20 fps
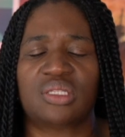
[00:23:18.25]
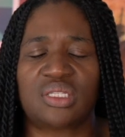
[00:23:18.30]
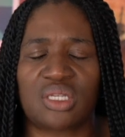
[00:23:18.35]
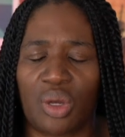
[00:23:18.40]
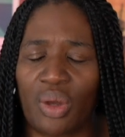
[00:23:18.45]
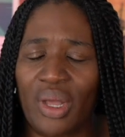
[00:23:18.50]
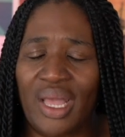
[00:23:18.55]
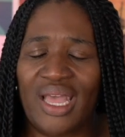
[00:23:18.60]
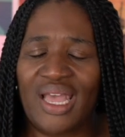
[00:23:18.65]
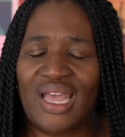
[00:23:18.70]

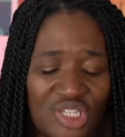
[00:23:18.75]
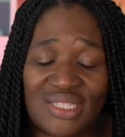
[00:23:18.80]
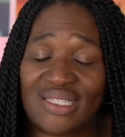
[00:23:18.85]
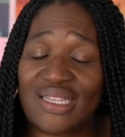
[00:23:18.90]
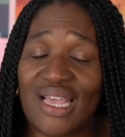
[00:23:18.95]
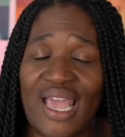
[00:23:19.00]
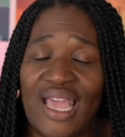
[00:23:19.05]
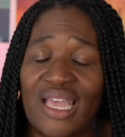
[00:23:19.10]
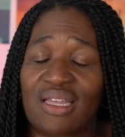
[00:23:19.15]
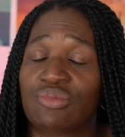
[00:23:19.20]
So just
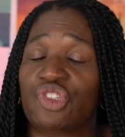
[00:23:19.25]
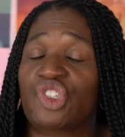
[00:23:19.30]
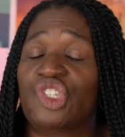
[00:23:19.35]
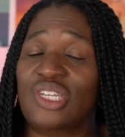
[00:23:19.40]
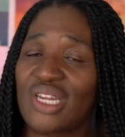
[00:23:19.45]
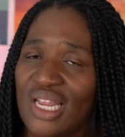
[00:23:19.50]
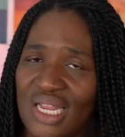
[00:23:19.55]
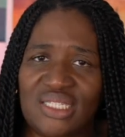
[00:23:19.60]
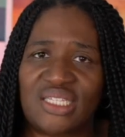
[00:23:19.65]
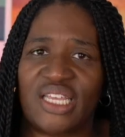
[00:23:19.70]
saying
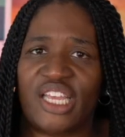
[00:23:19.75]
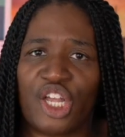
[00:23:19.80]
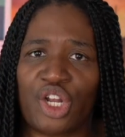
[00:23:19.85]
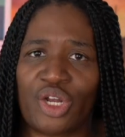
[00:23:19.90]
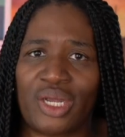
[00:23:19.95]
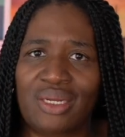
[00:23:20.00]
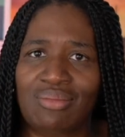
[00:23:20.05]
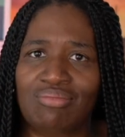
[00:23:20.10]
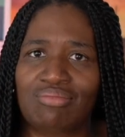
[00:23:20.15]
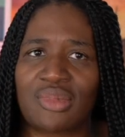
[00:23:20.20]
she needed to
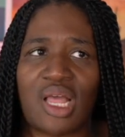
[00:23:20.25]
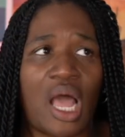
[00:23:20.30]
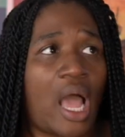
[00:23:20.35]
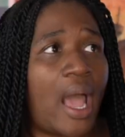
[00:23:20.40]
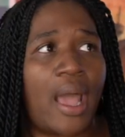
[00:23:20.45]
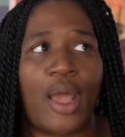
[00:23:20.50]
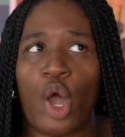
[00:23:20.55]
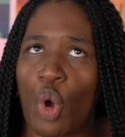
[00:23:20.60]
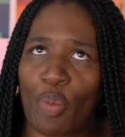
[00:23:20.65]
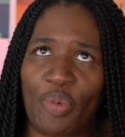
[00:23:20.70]
hear it.
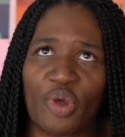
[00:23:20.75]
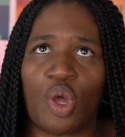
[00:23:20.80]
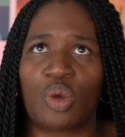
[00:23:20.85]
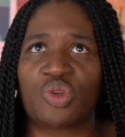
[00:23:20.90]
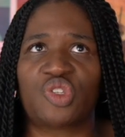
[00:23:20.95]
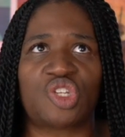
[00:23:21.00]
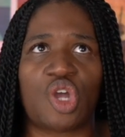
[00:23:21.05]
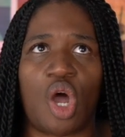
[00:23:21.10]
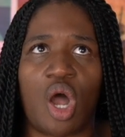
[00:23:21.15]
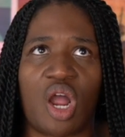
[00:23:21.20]
I hope it
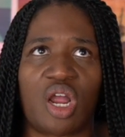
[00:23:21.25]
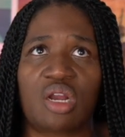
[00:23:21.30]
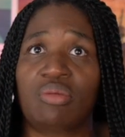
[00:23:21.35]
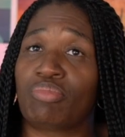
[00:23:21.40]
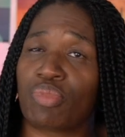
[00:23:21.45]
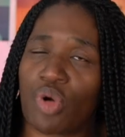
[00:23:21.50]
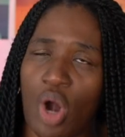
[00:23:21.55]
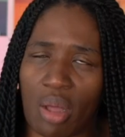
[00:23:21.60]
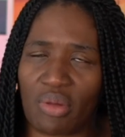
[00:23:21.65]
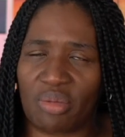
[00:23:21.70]
goes to
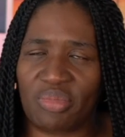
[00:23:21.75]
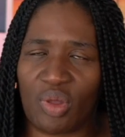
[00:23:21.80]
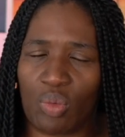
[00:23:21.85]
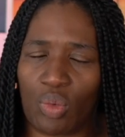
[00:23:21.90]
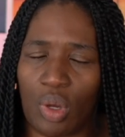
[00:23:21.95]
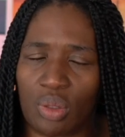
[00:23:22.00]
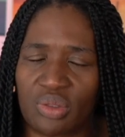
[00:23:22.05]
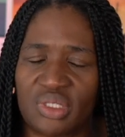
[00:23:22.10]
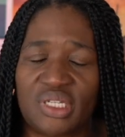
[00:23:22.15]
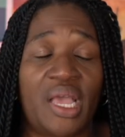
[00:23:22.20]
heart. Probably
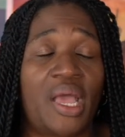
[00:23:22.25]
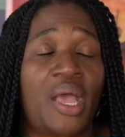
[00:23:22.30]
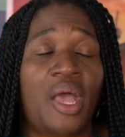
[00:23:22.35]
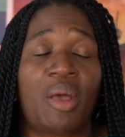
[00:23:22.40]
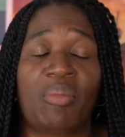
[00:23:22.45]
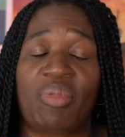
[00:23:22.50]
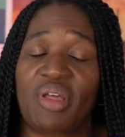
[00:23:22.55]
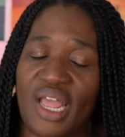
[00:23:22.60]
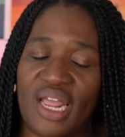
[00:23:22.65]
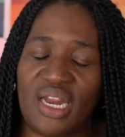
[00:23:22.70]
won't.
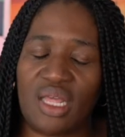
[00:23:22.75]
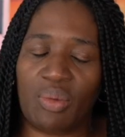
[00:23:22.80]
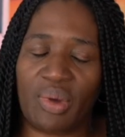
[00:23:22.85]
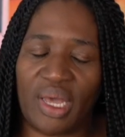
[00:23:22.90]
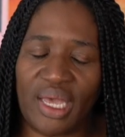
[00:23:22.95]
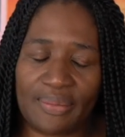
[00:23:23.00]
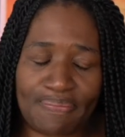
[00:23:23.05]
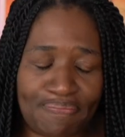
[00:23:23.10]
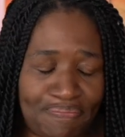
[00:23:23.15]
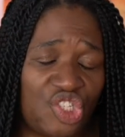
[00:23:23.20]
But
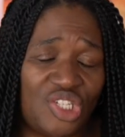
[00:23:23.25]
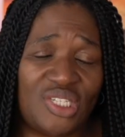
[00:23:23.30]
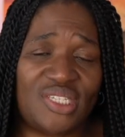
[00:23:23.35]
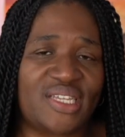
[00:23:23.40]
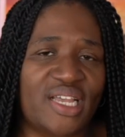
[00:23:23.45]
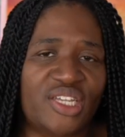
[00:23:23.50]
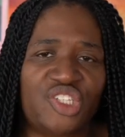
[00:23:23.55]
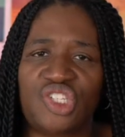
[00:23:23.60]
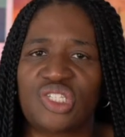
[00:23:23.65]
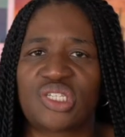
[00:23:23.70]
anyway, she
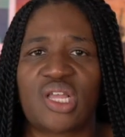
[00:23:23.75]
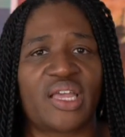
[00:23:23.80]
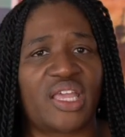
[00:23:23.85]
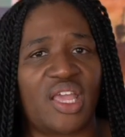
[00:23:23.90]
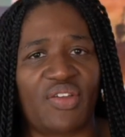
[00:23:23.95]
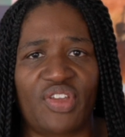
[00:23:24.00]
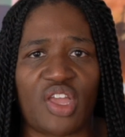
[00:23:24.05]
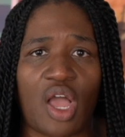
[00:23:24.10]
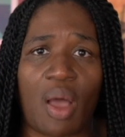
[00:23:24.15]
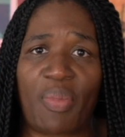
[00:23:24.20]
said she's not
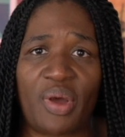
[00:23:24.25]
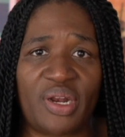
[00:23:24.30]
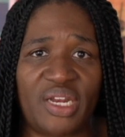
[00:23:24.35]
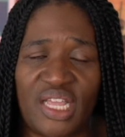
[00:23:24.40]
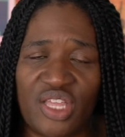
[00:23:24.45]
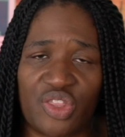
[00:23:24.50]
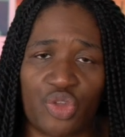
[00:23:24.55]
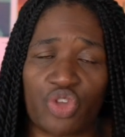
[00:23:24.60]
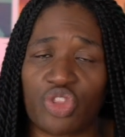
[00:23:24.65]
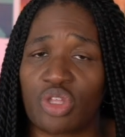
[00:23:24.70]
giving up on
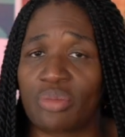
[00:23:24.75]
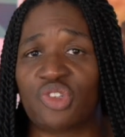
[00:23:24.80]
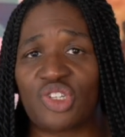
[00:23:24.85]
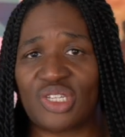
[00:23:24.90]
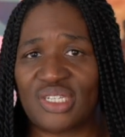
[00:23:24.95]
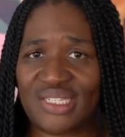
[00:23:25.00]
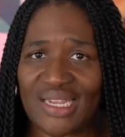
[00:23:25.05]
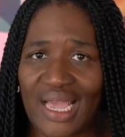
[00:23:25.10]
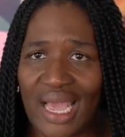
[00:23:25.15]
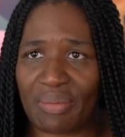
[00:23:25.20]
either of them
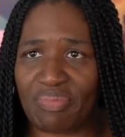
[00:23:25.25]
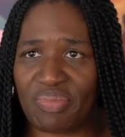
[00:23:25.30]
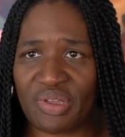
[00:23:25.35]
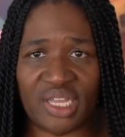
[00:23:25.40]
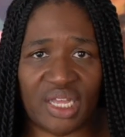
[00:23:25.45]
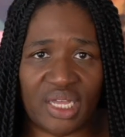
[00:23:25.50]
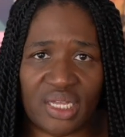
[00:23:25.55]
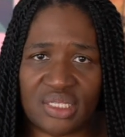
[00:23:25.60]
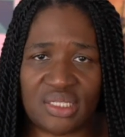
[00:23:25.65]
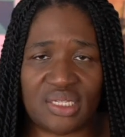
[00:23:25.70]
just yet
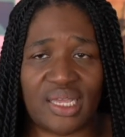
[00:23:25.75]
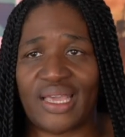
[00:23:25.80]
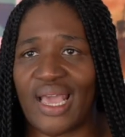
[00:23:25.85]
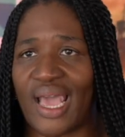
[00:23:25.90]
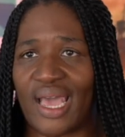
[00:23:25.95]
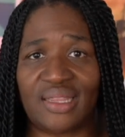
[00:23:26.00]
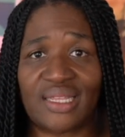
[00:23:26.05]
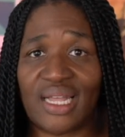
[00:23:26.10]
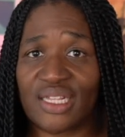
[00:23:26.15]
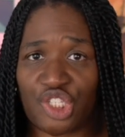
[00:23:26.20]
because,
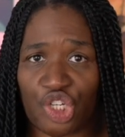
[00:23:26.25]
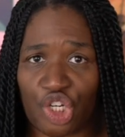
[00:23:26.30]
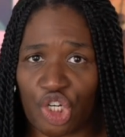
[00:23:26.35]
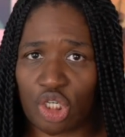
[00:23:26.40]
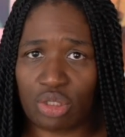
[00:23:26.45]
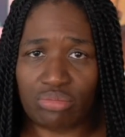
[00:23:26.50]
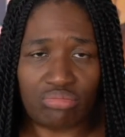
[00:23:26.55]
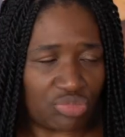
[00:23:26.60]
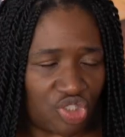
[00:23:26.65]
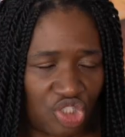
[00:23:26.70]
again, that's
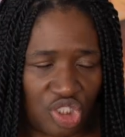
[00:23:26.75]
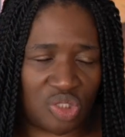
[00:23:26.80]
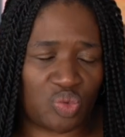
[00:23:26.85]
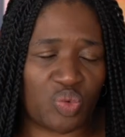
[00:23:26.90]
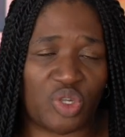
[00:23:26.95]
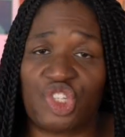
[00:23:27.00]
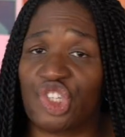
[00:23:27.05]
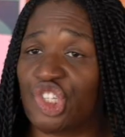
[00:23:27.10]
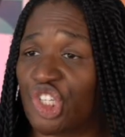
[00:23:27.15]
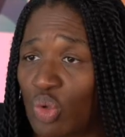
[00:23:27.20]
her. She's
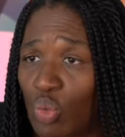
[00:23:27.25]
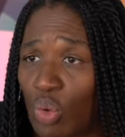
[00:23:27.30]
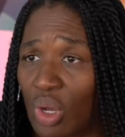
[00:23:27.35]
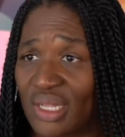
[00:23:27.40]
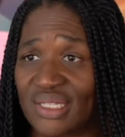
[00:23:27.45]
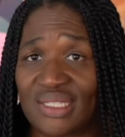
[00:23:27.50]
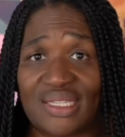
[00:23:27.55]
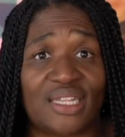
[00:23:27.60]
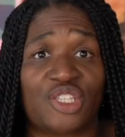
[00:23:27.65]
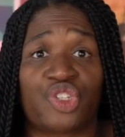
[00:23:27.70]
what she
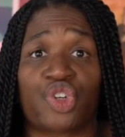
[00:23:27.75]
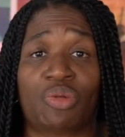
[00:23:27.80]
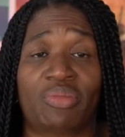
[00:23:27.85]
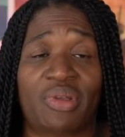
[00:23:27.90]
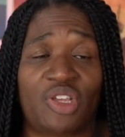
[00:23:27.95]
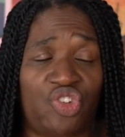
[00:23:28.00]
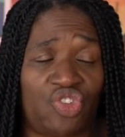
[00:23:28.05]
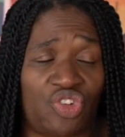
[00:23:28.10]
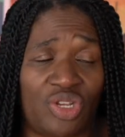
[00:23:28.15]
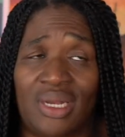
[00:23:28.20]
wants. That's her
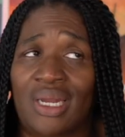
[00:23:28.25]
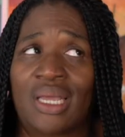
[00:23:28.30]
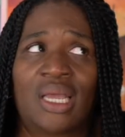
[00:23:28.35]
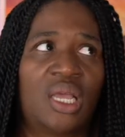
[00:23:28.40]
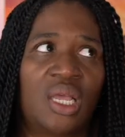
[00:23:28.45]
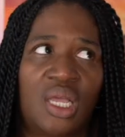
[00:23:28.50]
mission.